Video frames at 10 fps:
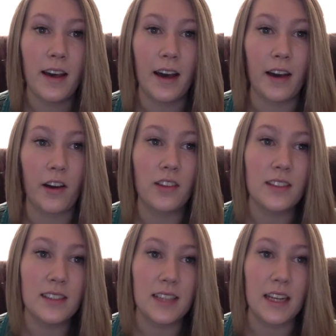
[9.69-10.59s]
Uh,
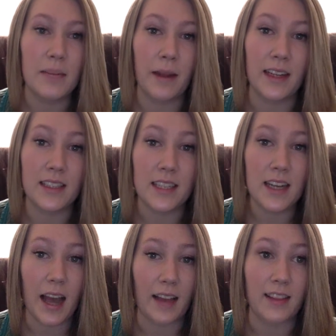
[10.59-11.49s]
Galton studied
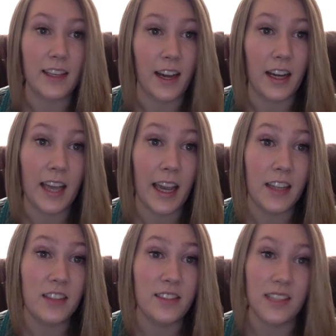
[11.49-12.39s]
medicine at the young
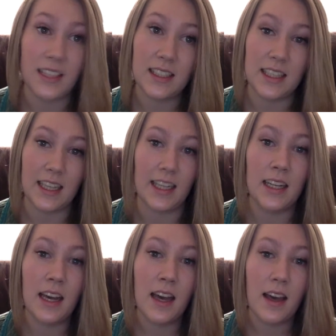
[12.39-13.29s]
age of
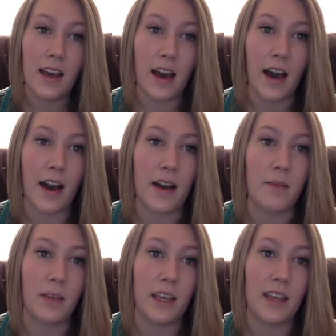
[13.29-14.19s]
16.
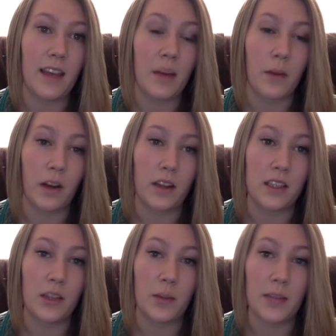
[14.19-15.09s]
Um, he then went on
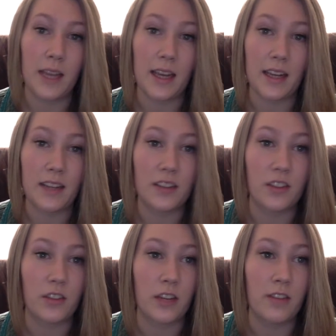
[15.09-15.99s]
to obtain his
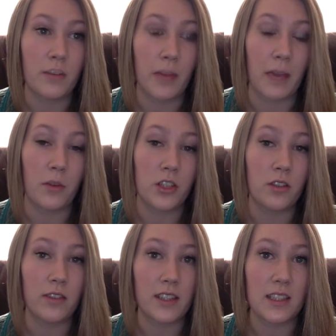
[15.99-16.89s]
degree from Cambridge
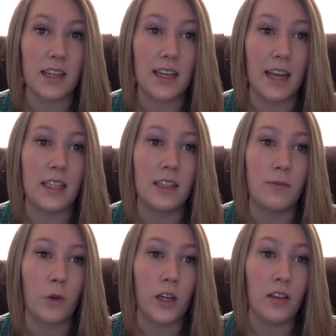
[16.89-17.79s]
University in
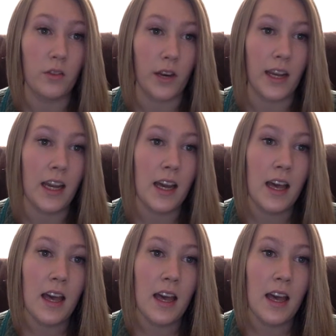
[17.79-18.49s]
1843.